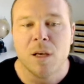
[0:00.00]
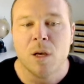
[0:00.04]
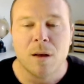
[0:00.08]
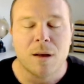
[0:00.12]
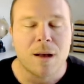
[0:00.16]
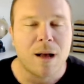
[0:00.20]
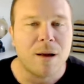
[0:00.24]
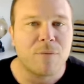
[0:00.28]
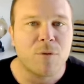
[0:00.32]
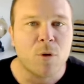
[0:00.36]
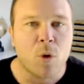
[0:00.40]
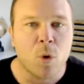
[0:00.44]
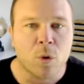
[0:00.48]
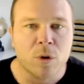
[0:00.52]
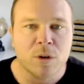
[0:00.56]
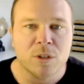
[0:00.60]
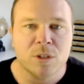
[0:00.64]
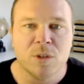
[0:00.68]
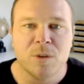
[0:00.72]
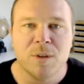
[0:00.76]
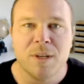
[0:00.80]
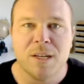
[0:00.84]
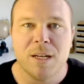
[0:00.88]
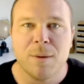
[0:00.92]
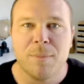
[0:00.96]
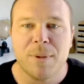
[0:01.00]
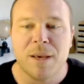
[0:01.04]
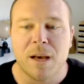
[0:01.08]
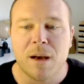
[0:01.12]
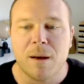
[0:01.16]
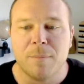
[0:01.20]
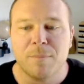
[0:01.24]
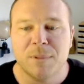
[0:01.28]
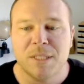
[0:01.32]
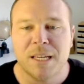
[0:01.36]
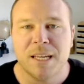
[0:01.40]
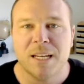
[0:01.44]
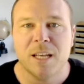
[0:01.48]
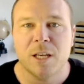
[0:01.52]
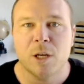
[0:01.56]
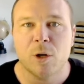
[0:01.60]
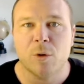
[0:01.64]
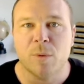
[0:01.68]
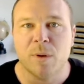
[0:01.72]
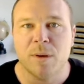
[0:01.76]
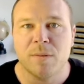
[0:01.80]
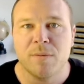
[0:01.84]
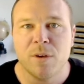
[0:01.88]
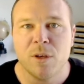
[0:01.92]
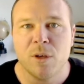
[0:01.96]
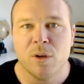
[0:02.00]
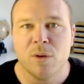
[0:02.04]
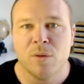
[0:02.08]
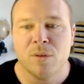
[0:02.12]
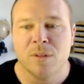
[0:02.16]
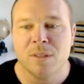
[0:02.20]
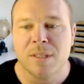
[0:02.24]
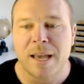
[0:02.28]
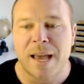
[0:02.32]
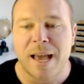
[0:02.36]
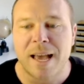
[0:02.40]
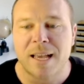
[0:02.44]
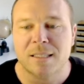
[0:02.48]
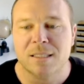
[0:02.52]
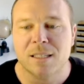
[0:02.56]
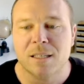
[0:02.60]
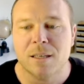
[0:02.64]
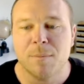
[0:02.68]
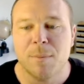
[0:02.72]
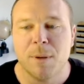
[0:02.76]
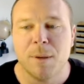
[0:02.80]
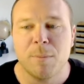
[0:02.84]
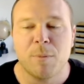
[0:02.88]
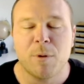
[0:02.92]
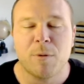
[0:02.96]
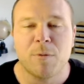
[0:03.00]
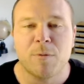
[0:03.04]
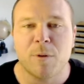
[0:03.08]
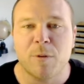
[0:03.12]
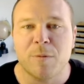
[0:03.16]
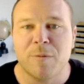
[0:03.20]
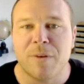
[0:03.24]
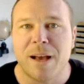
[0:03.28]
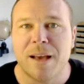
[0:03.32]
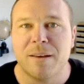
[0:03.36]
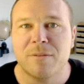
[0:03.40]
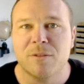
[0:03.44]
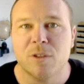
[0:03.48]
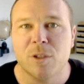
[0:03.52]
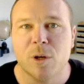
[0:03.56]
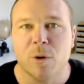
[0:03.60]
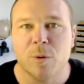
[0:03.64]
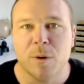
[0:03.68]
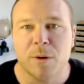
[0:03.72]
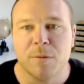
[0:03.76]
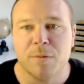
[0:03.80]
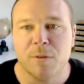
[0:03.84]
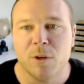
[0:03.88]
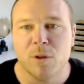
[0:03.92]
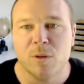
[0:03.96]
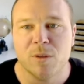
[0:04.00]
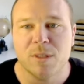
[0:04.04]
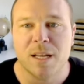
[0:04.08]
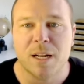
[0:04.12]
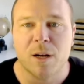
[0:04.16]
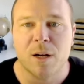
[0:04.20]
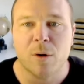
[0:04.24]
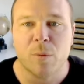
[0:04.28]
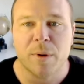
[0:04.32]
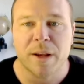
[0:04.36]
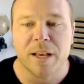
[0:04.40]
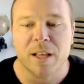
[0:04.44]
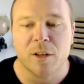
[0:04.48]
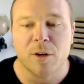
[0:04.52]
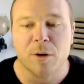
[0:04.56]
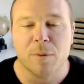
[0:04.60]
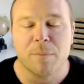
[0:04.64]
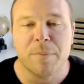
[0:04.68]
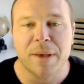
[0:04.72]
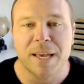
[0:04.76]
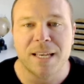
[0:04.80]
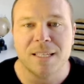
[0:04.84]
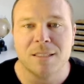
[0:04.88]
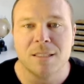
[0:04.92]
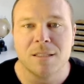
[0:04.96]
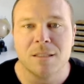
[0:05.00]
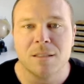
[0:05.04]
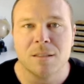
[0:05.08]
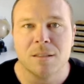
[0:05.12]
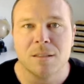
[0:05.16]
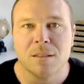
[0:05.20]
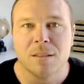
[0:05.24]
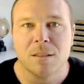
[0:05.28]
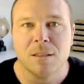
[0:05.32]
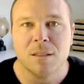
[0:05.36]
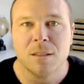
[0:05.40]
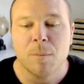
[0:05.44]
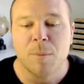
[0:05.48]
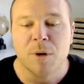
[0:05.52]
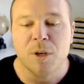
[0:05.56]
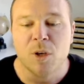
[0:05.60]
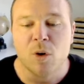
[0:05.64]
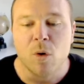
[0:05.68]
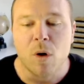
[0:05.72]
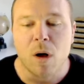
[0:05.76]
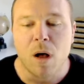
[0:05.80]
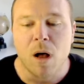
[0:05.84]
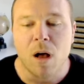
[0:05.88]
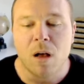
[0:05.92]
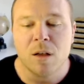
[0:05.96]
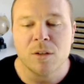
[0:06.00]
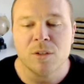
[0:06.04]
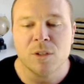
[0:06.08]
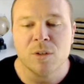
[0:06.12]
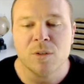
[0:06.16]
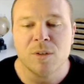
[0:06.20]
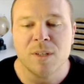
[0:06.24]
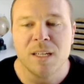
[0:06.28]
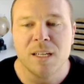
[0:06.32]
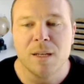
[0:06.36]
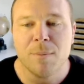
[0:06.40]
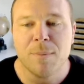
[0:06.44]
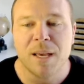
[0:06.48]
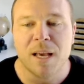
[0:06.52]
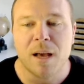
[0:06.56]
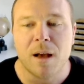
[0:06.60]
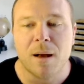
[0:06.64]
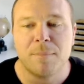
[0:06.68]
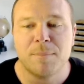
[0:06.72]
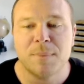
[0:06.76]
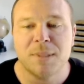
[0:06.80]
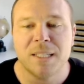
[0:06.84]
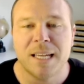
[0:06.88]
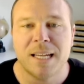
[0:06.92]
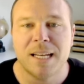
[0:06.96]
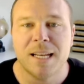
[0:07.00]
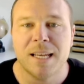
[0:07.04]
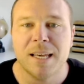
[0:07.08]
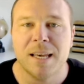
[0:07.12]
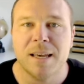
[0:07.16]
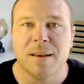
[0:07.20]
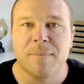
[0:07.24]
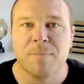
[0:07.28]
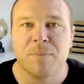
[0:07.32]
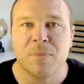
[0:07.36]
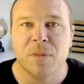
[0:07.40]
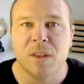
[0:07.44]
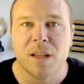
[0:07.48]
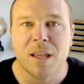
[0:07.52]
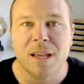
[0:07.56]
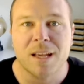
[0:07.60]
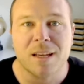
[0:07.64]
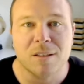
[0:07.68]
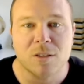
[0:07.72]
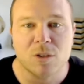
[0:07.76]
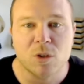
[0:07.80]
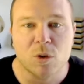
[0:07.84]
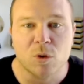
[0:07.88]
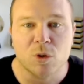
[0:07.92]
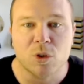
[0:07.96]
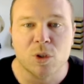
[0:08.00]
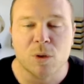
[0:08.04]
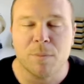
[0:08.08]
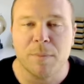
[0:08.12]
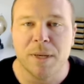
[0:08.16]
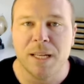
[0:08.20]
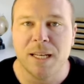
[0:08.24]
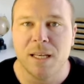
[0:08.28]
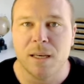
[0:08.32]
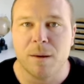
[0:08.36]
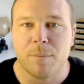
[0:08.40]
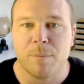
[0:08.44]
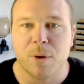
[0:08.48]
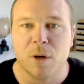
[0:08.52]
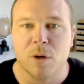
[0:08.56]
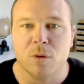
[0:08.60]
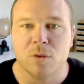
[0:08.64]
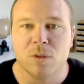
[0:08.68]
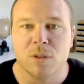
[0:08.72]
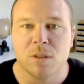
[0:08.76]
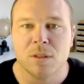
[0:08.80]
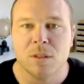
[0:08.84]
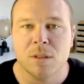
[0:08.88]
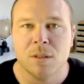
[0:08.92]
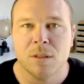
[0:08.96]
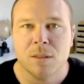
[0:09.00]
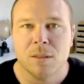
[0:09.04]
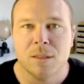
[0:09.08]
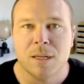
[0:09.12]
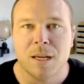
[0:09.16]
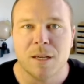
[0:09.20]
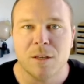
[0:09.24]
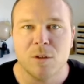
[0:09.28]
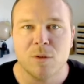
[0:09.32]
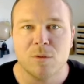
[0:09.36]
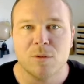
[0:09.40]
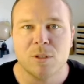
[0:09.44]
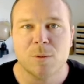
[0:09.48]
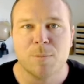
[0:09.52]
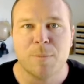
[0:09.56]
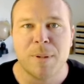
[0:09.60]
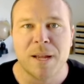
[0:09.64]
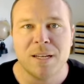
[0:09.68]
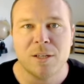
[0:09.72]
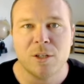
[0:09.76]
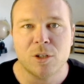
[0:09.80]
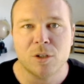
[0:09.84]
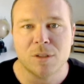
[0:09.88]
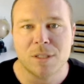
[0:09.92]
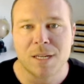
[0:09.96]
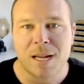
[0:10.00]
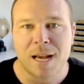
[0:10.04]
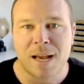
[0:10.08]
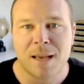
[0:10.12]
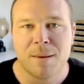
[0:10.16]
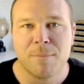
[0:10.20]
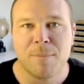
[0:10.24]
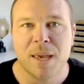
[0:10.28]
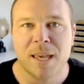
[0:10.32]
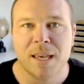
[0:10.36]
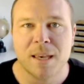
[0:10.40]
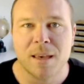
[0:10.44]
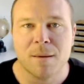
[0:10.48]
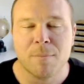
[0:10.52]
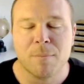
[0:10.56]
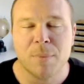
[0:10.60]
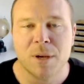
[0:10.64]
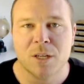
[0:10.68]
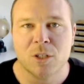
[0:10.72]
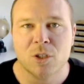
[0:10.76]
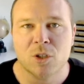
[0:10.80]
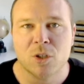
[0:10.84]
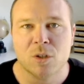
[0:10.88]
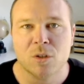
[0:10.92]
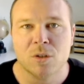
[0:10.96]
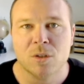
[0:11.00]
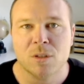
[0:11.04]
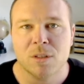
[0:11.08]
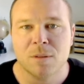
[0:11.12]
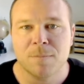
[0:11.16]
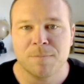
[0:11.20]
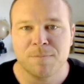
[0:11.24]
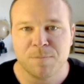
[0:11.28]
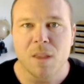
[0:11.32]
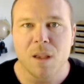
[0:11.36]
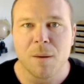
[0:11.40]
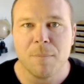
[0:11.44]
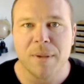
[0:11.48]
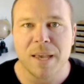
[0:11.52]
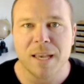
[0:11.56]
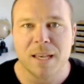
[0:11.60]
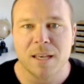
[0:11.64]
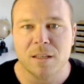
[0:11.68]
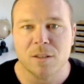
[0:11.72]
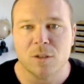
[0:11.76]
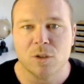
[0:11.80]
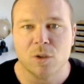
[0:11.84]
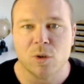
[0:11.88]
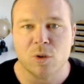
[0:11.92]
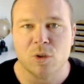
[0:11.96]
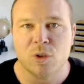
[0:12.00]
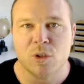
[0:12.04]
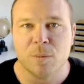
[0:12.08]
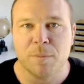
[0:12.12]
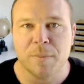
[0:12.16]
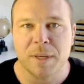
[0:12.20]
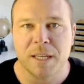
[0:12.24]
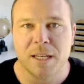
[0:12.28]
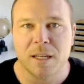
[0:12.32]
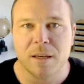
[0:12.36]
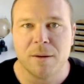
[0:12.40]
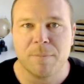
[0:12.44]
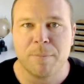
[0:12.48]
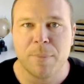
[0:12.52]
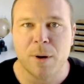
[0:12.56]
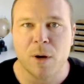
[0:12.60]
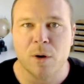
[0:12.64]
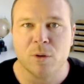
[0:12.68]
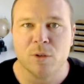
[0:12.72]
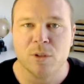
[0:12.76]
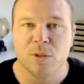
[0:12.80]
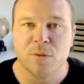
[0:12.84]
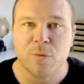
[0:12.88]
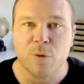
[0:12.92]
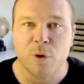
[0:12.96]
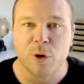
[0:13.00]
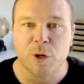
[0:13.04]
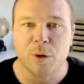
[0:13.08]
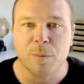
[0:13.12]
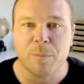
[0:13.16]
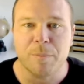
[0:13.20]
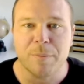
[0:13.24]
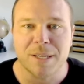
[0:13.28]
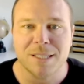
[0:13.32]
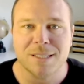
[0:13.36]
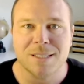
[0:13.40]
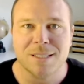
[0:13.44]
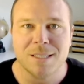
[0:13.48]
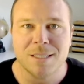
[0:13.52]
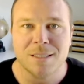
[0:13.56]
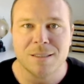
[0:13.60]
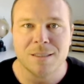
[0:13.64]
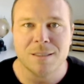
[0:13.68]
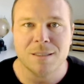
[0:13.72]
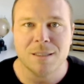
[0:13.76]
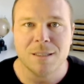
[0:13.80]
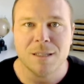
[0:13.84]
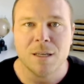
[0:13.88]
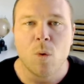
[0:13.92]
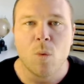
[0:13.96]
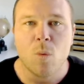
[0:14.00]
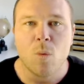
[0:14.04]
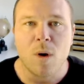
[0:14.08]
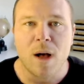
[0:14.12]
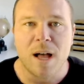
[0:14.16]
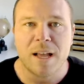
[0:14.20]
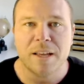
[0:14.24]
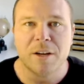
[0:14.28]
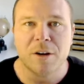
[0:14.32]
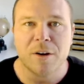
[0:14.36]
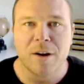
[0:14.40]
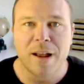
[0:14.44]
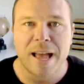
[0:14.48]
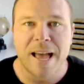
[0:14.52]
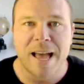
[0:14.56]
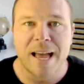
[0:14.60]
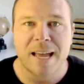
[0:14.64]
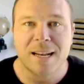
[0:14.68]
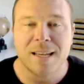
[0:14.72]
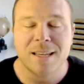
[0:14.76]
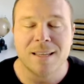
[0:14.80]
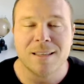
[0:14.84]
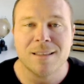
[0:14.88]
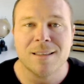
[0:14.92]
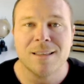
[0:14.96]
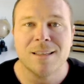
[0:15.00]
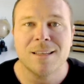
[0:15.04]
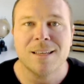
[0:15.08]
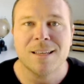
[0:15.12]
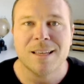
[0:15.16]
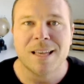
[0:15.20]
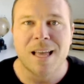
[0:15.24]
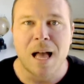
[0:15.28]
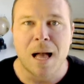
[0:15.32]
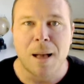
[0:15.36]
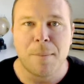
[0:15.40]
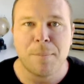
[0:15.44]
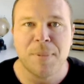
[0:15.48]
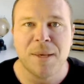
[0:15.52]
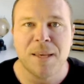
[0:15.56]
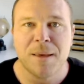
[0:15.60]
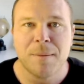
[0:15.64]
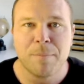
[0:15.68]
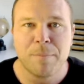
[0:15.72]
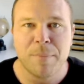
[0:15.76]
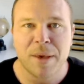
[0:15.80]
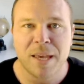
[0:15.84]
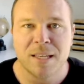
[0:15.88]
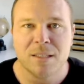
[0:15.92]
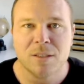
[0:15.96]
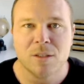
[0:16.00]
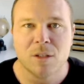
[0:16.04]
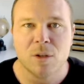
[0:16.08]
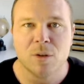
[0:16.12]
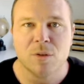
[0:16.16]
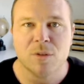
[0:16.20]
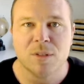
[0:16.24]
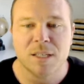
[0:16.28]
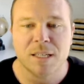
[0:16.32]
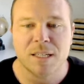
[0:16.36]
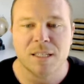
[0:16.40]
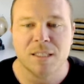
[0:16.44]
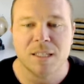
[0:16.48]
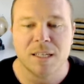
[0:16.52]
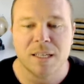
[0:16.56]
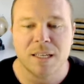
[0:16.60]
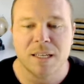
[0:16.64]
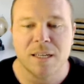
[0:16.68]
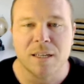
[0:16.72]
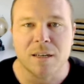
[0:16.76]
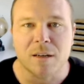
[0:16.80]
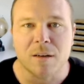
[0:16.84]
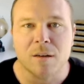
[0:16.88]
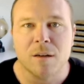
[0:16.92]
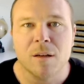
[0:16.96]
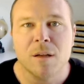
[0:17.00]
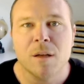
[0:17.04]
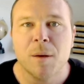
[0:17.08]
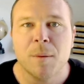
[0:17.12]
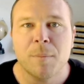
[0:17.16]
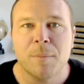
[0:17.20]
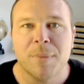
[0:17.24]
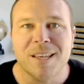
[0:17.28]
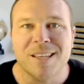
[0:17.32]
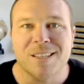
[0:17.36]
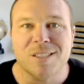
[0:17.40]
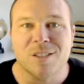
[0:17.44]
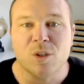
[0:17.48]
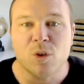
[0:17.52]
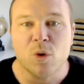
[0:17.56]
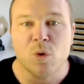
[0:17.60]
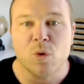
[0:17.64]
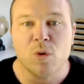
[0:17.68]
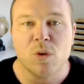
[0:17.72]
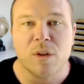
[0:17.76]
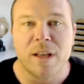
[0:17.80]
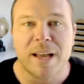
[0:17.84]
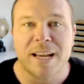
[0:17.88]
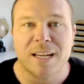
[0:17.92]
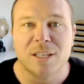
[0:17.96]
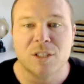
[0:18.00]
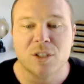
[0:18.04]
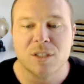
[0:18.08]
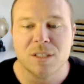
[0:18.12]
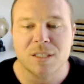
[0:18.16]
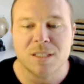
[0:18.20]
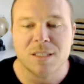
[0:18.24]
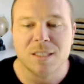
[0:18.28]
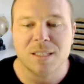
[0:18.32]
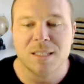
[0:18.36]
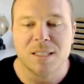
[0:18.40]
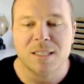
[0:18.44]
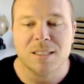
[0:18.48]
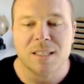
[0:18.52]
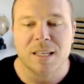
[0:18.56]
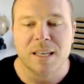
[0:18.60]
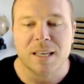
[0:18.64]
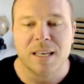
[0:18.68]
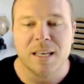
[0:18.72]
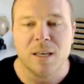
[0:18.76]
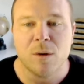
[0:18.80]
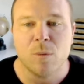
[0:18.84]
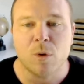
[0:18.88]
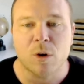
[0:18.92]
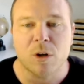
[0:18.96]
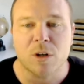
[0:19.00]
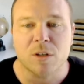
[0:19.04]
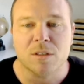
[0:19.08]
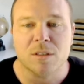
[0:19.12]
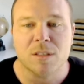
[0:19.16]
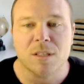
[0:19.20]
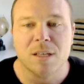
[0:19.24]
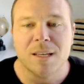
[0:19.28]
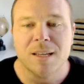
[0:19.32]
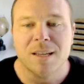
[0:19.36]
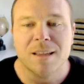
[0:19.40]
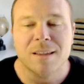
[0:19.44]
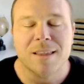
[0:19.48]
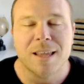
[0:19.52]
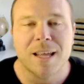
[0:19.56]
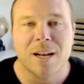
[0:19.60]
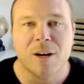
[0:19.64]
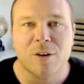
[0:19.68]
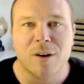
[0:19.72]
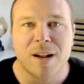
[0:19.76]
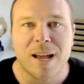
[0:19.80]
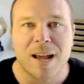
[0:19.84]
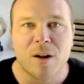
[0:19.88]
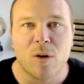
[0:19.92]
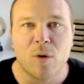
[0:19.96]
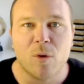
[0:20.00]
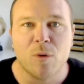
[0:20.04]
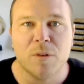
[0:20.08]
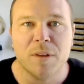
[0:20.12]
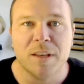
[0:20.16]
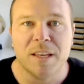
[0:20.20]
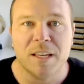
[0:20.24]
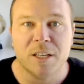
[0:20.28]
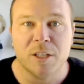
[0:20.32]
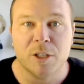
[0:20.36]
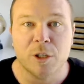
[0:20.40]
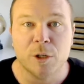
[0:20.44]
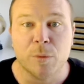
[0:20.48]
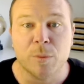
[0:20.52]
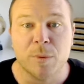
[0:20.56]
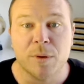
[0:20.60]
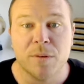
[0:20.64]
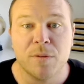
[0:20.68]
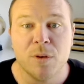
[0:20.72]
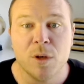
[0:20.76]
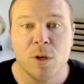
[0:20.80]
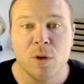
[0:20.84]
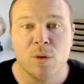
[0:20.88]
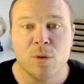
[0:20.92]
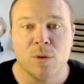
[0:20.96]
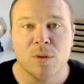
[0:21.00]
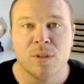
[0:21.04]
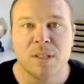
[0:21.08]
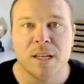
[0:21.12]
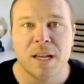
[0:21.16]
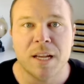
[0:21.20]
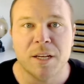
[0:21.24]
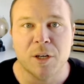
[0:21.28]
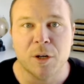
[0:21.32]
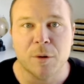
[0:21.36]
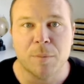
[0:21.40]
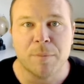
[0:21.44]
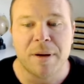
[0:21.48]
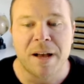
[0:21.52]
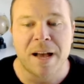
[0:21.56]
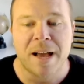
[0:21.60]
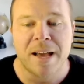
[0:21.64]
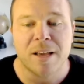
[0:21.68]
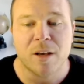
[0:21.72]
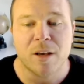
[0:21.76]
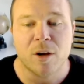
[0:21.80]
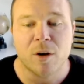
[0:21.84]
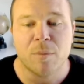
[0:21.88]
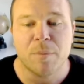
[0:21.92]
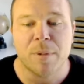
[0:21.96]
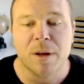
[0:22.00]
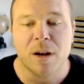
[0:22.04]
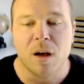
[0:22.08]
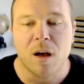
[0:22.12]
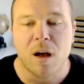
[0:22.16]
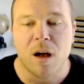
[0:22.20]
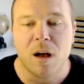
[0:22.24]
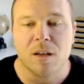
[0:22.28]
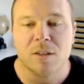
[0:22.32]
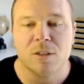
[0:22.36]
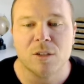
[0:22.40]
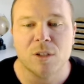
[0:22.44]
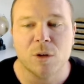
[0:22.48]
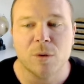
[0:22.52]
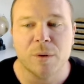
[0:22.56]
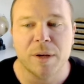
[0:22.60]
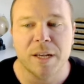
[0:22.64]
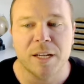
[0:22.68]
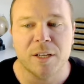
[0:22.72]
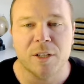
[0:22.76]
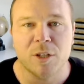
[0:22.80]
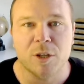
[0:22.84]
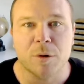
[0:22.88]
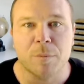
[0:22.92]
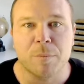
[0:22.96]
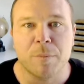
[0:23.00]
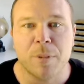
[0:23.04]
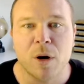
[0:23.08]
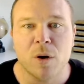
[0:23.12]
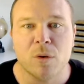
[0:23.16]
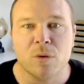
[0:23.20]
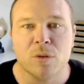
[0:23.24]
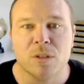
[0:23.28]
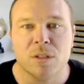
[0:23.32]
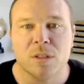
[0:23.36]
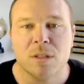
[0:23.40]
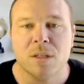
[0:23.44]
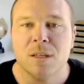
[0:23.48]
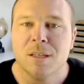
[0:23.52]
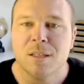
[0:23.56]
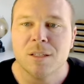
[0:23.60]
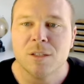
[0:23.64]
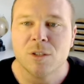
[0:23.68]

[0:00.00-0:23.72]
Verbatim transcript: Of course, you need to be updating your reviews, asking people for 5-star reviews on a regular basis, but you also need to be updating it like a social media post. Now you spend your time making pictures, making social media posts for your business. While you're at it, copy and paste those into here, because Google actually sees the keywords that are not only in your reviews and your bio, but also in your post.